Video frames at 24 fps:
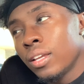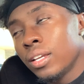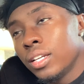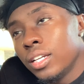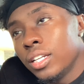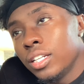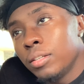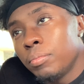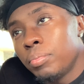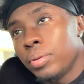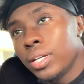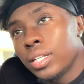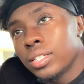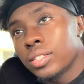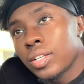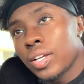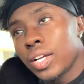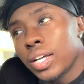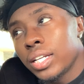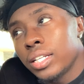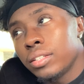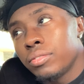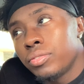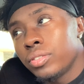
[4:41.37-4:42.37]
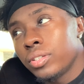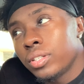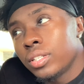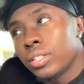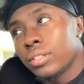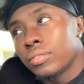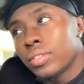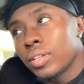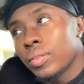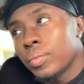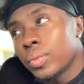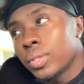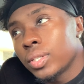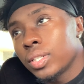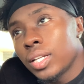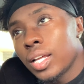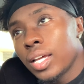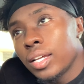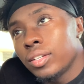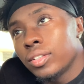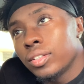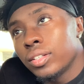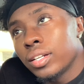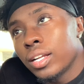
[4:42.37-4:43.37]
It depends on how they feeling if they want to
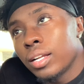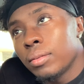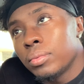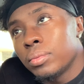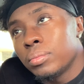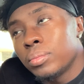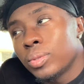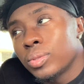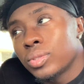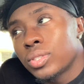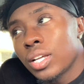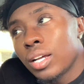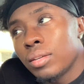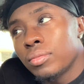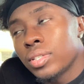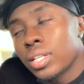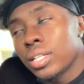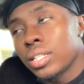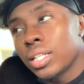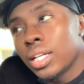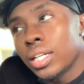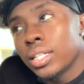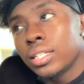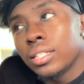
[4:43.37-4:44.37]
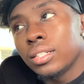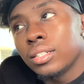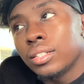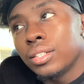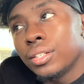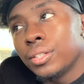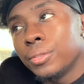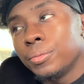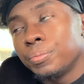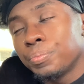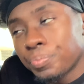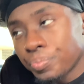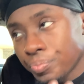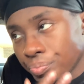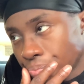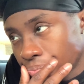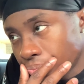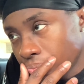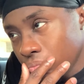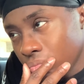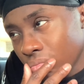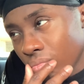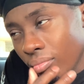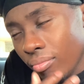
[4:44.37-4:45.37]
like it or not. But most times they like it. Um,
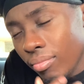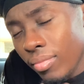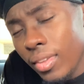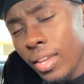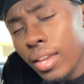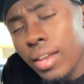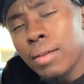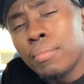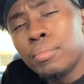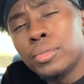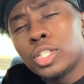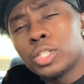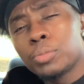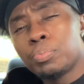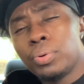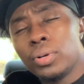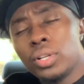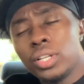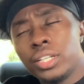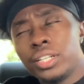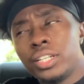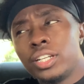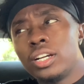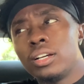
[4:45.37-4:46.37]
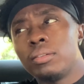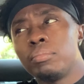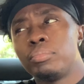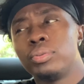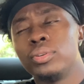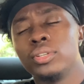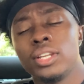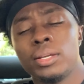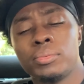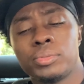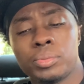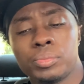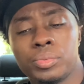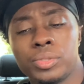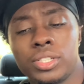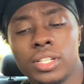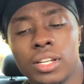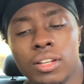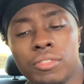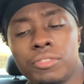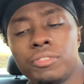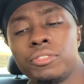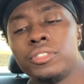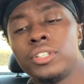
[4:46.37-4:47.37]
let me just pull it up, pull up some
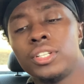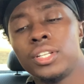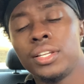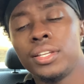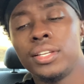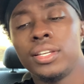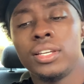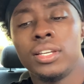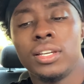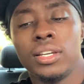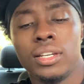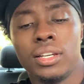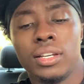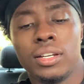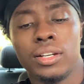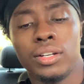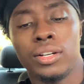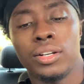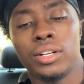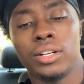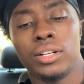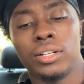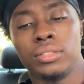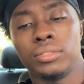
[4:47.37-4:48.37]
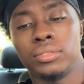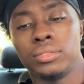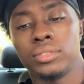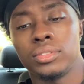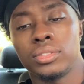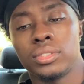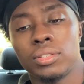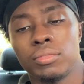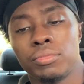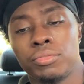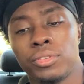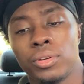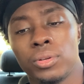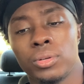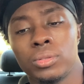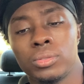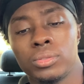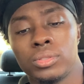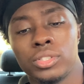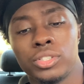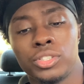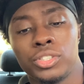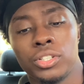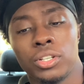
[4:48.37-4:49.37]
stuff, uh, some
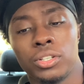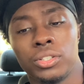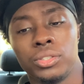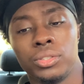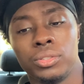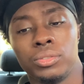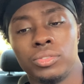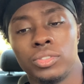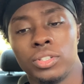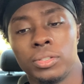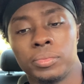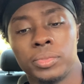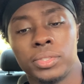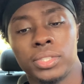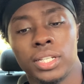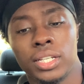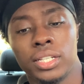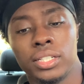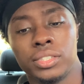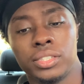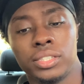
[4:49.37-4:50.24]
photos to show you. You know what I'm saying?